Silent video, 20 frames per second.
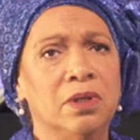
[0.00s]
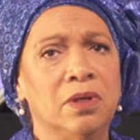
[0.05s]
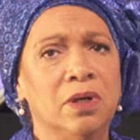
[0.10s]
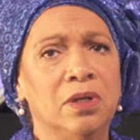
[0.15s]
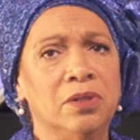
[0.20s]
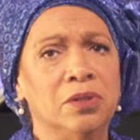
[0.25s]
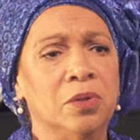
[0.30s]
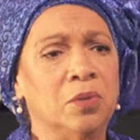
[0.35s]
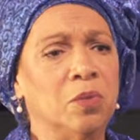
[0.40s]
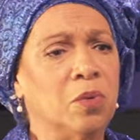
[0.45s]

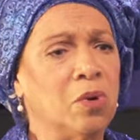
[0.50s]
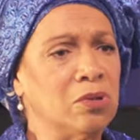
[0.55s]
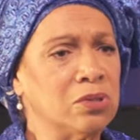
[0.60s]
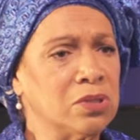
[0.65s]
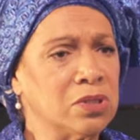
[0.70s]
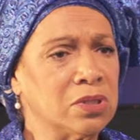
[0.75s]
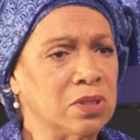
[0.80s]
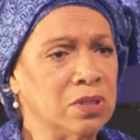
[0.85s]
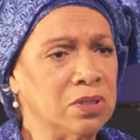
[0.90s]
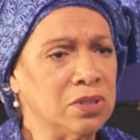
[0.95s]
under the
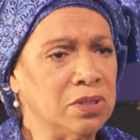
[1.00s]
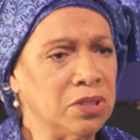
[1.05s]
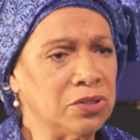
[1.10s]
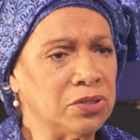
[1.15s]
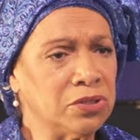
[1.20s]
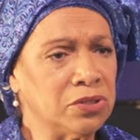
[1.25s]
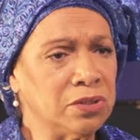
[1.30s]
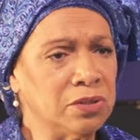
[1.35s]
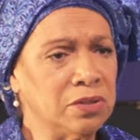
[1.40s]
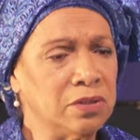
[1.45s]
worst
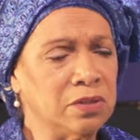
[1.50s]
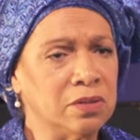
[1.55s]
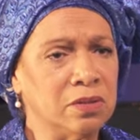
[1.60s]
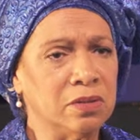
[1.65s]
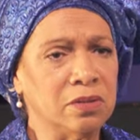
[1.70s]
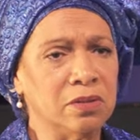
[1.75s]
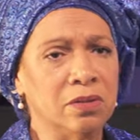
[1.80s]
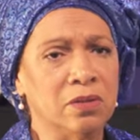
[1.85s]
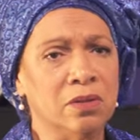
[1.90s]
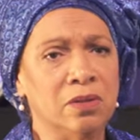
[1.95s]
conditions
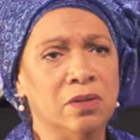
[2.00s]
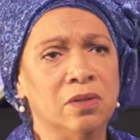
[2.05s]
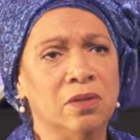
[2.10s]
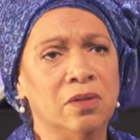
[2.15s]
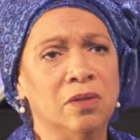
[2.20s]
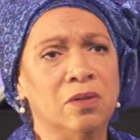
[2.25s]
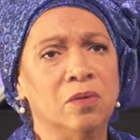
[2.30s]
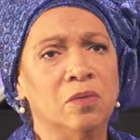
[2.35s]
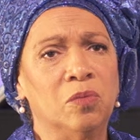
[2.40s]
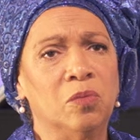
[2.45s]

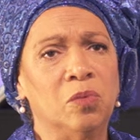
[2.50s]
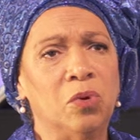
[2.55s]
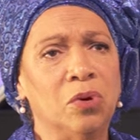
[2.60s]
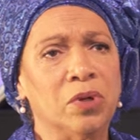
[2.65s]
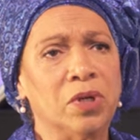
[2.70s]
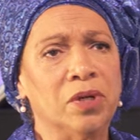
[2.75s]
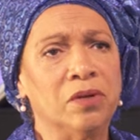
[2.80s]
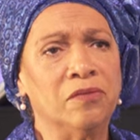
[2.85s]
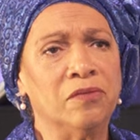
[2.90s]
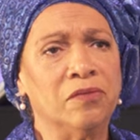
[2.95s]

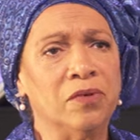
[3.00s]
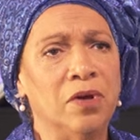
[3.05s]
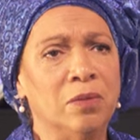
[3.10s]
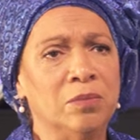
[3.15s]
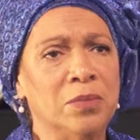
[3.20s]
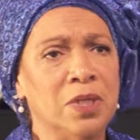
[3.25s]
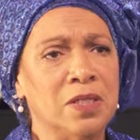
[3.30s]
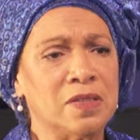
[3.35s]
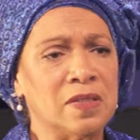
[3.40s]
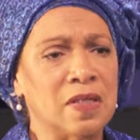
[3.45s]
working
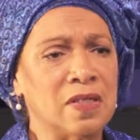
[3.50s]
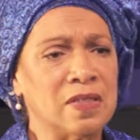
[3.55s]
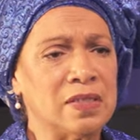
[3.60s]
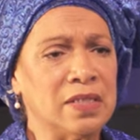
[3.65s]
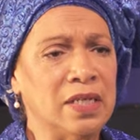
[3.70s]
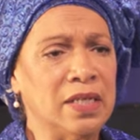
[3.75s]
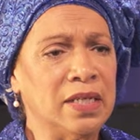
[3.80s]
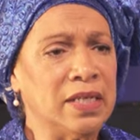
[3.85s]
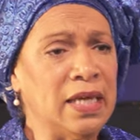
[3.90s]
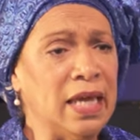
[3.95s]
from, as they
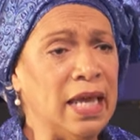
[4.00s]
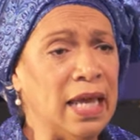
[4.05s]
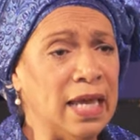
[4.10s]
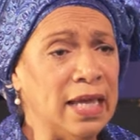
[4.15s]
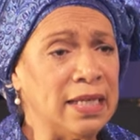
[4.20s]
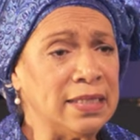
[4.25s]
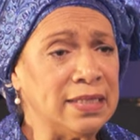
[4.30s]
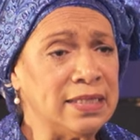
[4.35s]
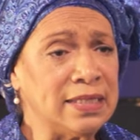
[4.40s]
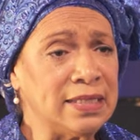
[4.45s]
say,
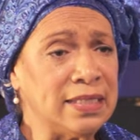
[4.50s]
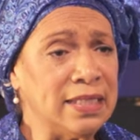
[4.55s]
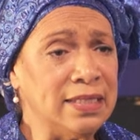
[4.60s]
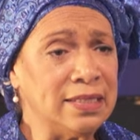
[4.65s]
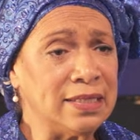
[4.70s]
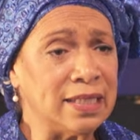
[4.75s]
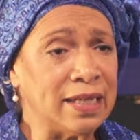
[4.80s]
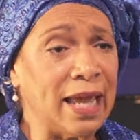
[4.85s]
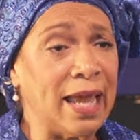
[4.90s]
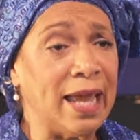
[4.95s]
can see
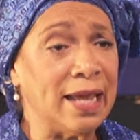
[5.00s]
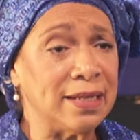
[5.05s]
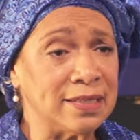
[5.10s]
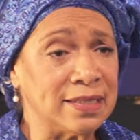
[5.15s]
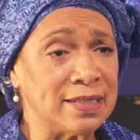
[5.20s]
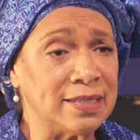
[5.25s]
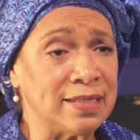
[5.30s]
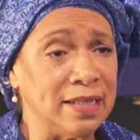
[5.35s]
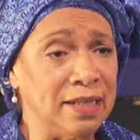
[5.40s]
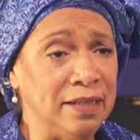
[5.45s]
to can't
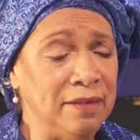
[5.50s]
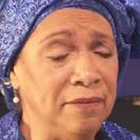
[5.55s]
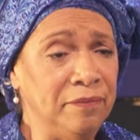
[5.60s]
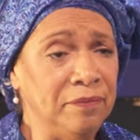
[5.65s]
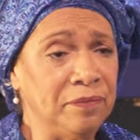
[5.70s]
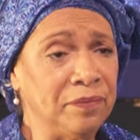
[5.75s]
see.